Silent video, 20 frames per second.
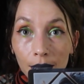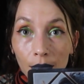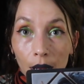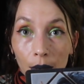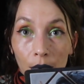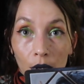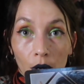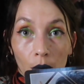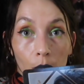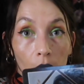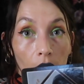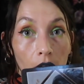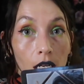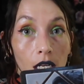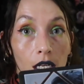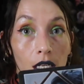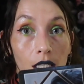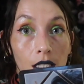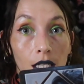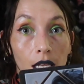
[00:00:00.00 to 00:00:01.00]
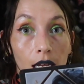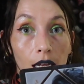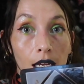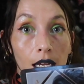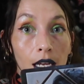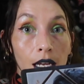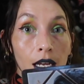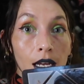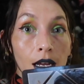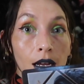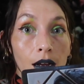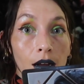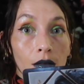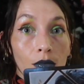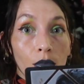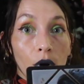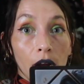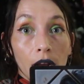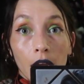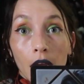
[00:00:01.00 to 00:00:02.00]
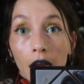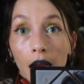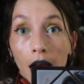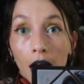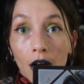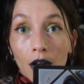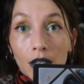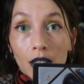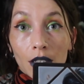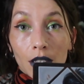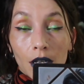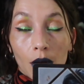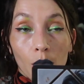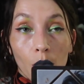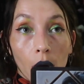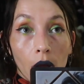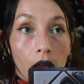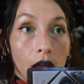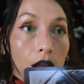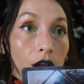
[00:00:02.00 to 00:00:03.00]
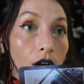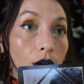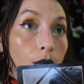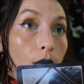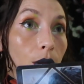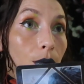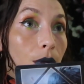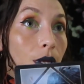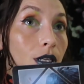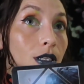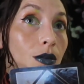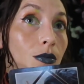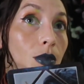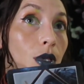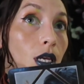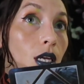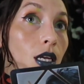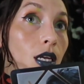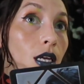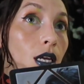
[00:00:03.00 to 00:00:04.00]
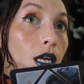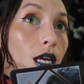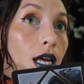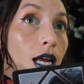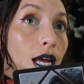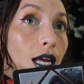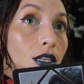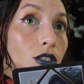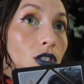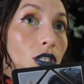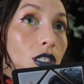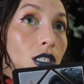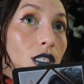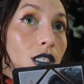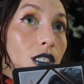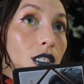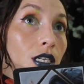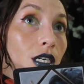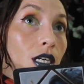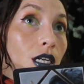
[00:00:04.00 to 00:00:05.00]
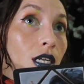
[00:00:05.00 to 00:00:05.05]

Maybe your body is like breaking out in some way, or maybe something is just